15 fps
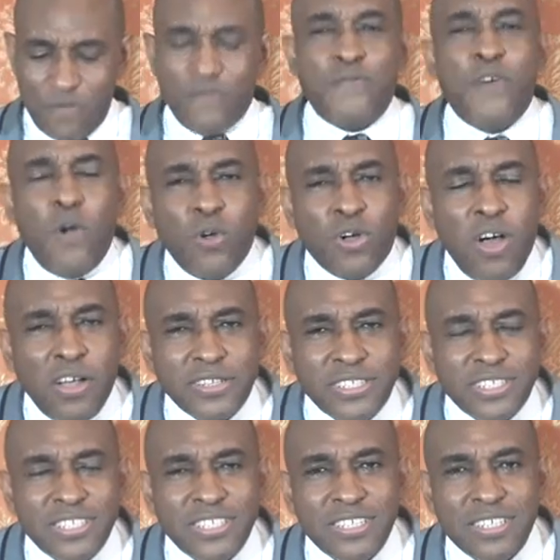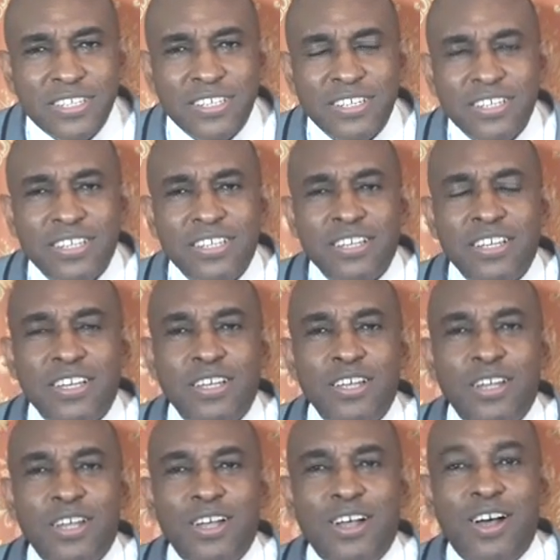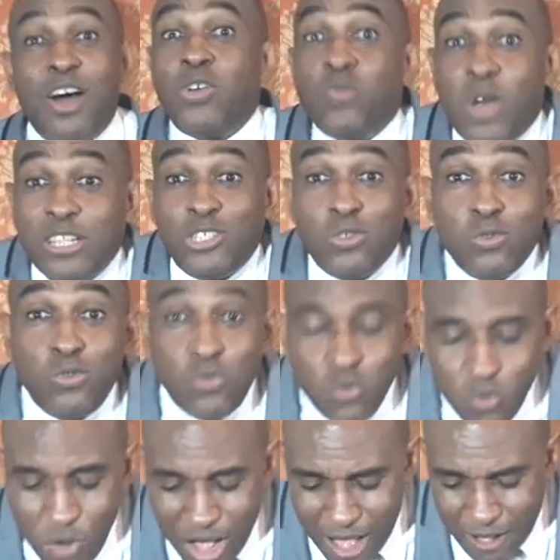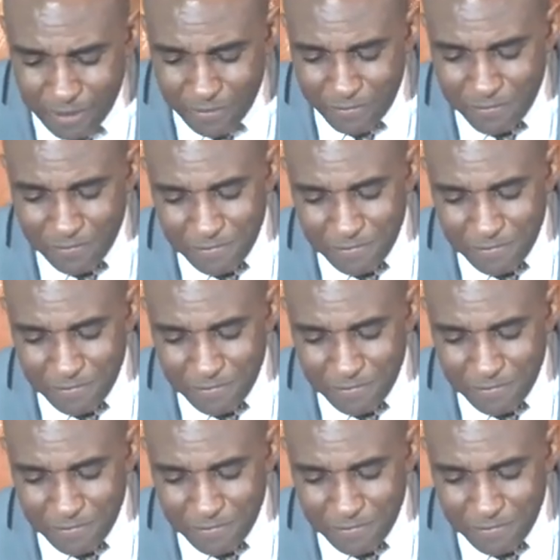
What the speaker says: focus on what you do have.